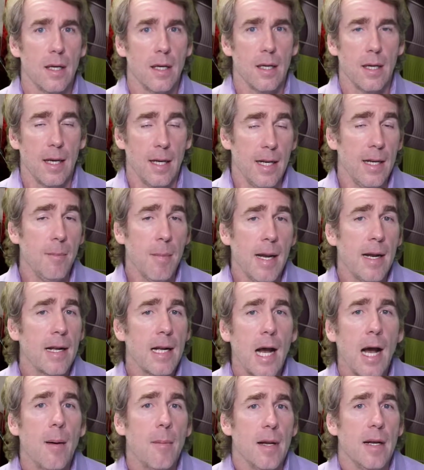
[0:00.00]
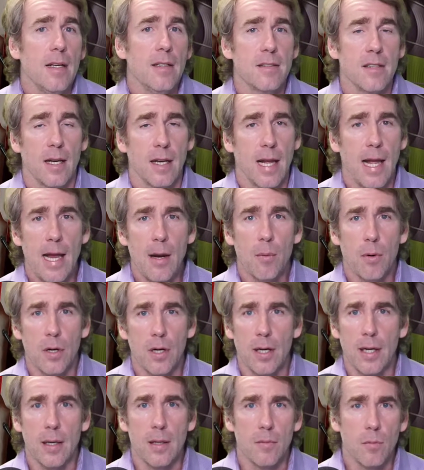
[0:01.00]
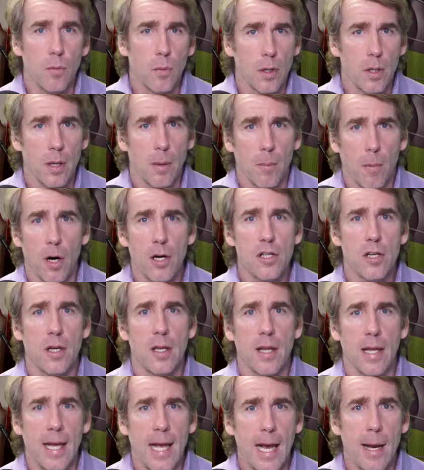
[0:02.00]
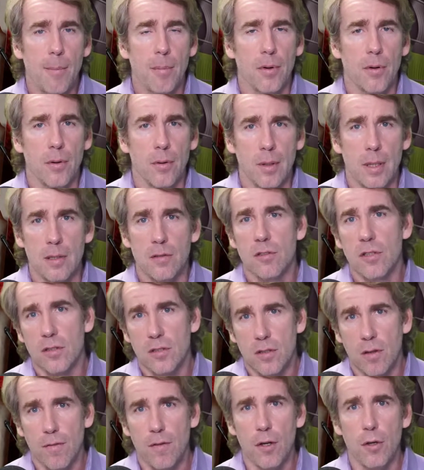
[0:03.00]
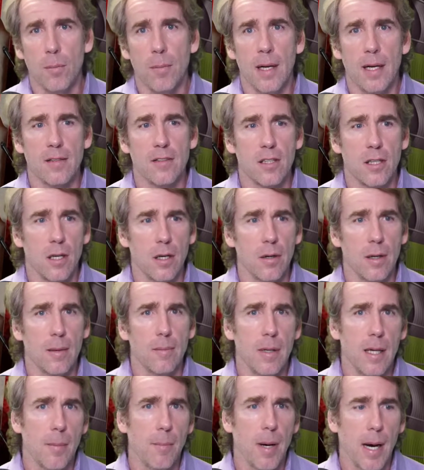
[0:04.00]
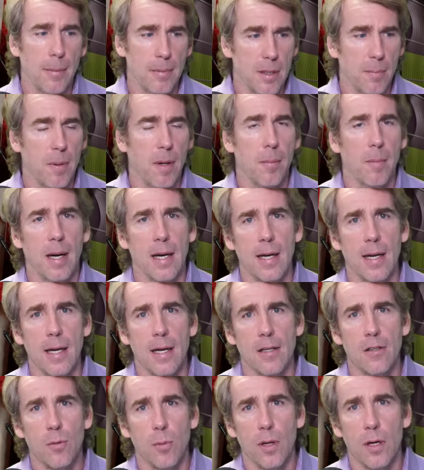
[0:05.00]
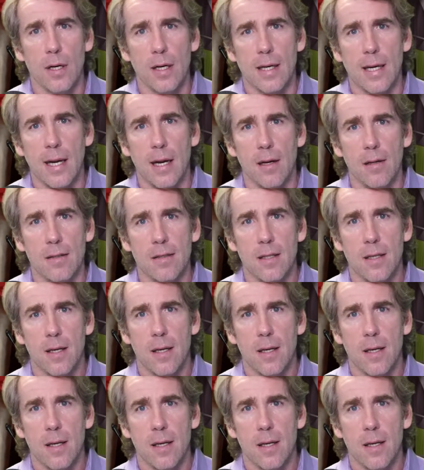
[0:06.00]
and he made a comment. He's like, "Hey, we're gonna march on the Capitol." And just a few minutes ago, it popped up on my Twitter account